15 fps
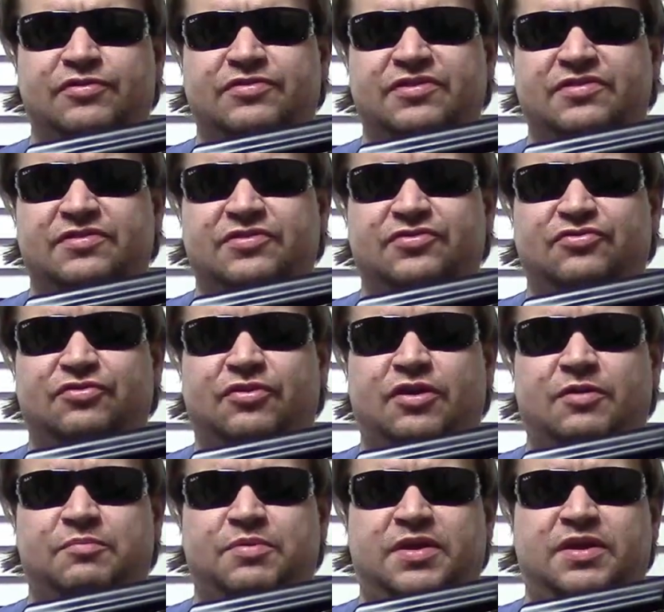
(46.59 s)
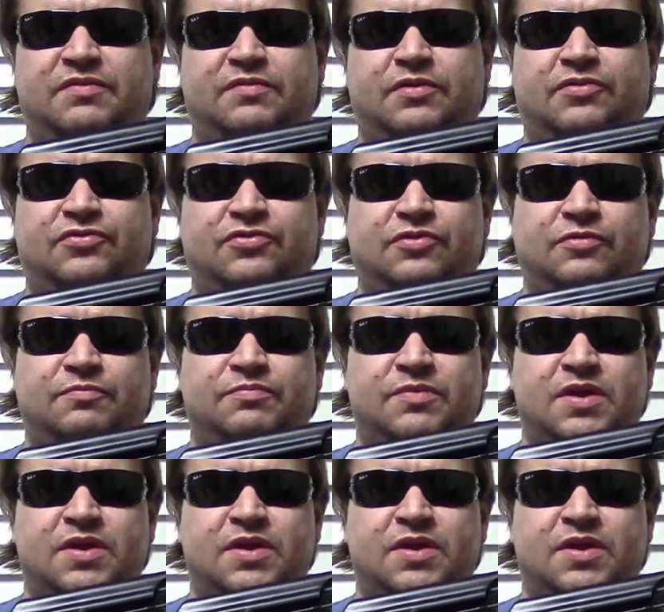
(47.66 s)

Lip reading: It's a sister company of Arsenal.